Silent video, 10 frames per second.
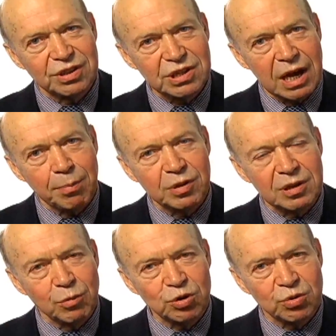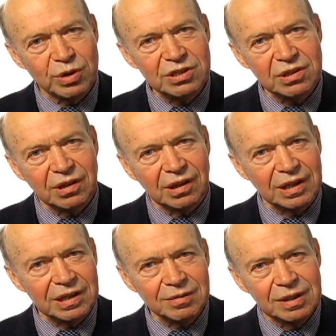This happened most
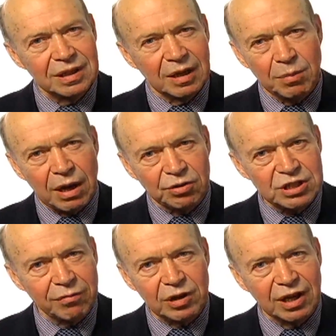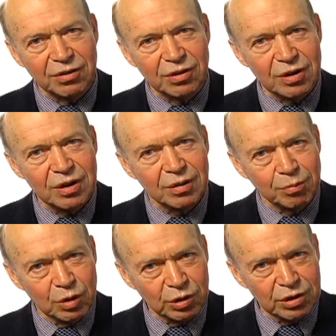recently about 700
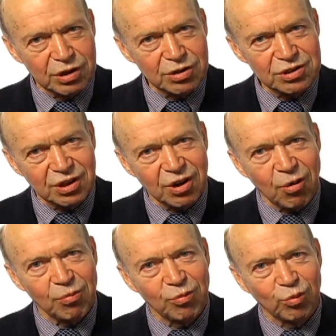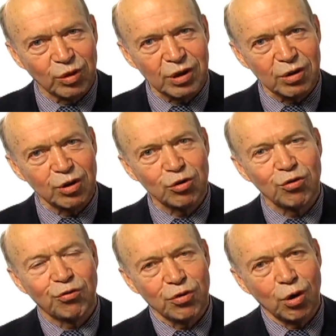million years ago. The
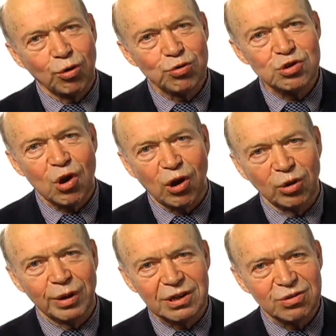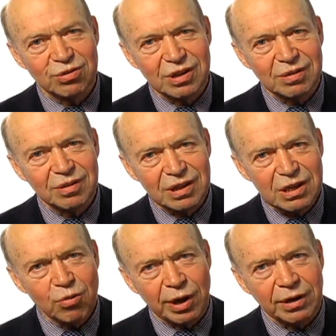Earth froze all the way to the
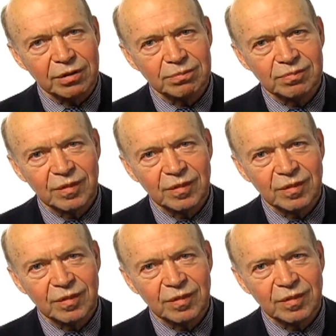equator.